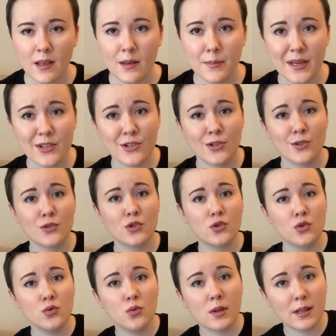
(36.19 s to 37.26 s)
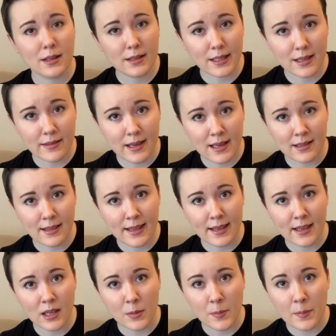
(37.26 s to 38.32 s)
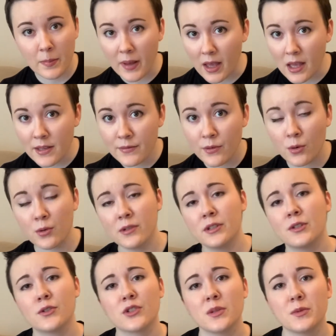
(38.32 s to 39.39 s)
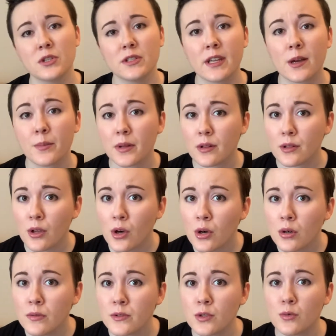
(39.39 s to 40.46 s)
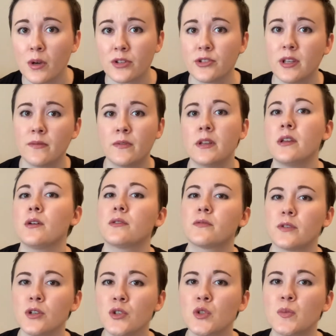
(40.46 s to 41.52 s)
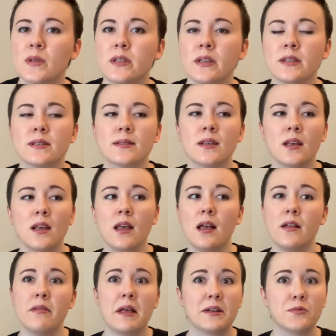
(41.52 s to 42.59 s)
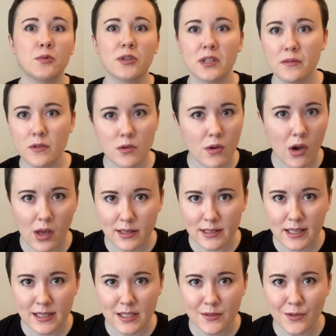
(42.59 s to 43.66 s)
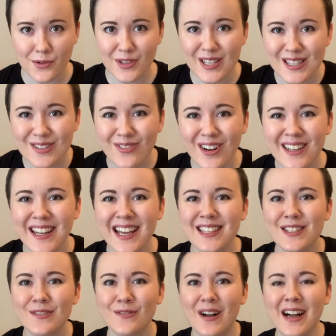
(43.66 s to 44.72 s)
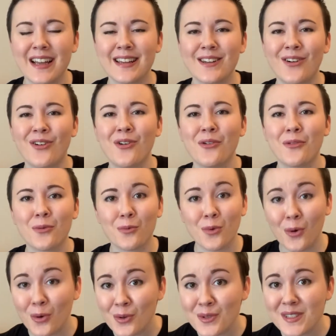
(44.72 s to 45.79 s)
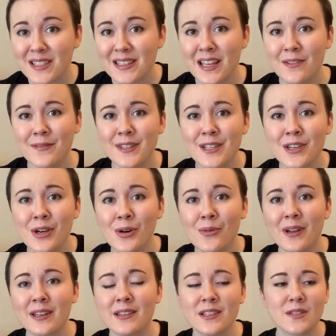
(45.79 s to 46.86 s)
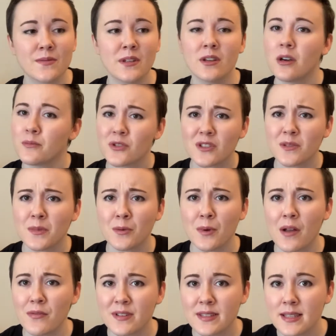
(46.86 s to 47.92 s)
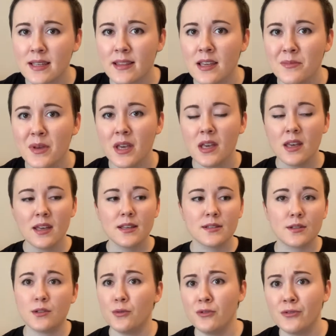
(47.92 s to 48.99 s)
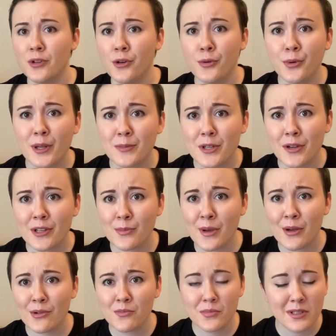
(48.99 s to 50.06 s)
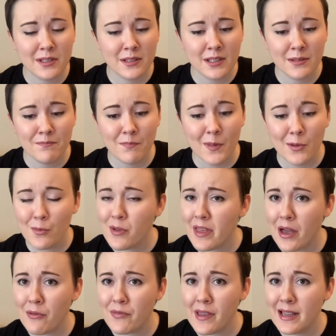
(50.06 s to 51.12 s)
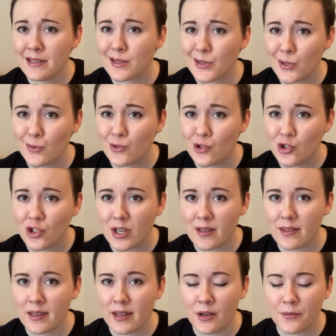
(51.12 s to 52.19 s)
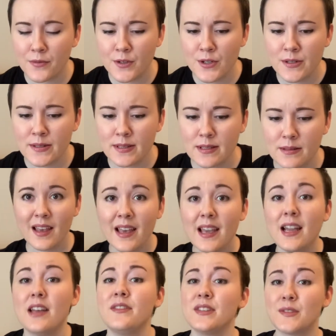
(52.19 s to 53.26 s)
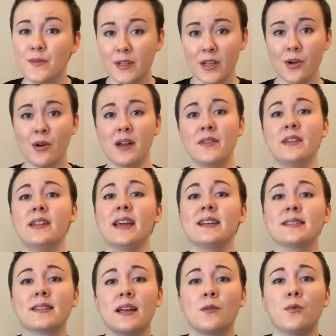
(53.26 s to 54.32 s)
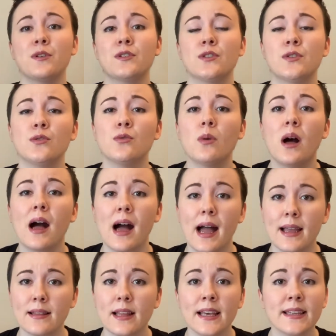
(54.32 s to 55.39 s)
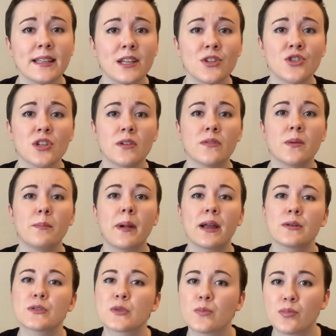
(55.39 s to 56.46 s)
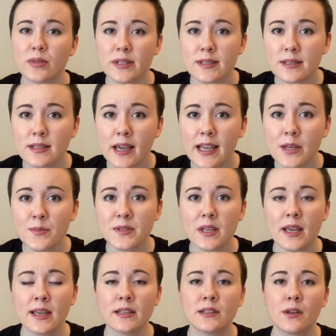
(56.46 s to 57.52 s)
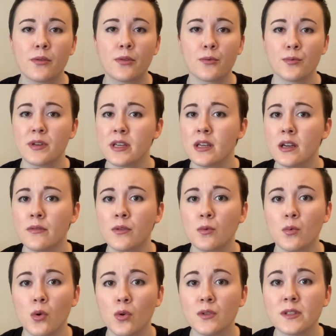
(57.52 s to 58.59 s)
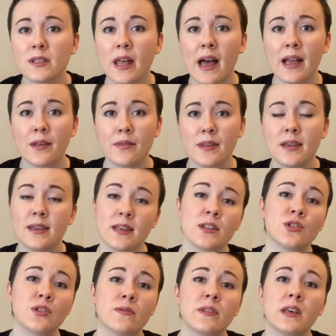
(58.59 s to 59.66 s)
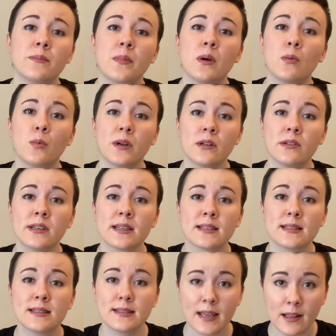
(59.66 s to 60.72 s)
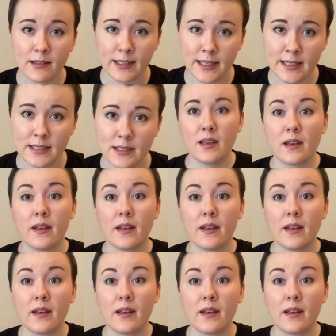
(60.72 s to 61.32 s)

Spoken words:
Make sure to click that link above or in the description down below to watch that video first, because that will give you context for this one. I define all the roles in that video, and in this video I'm just going to be referencing them, so you won't know what I'm talking about completely without that, so check that out first. In this video and the next, I want to highlight each of the Myers-Briggs types and 3 of the roles that I think each of them will excel in.